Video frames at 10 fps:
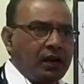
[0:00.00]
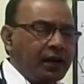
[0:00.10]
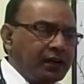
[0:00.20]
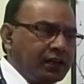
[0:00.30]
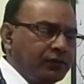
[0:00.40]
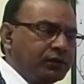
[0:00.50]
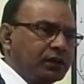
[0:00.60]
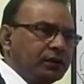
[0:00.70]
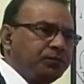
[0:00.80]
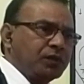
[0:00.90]
and if
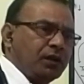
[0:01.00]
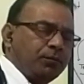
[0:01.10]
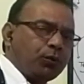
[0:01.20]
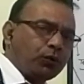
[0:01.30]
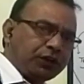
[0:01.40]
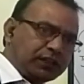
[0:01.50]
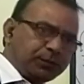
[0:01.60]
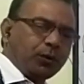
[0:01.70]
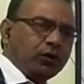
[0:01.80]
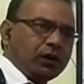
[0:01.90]
the
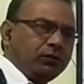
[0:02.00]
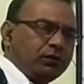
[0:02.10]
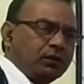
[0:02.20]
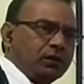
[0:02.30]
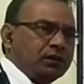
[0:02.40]
proteins broke down,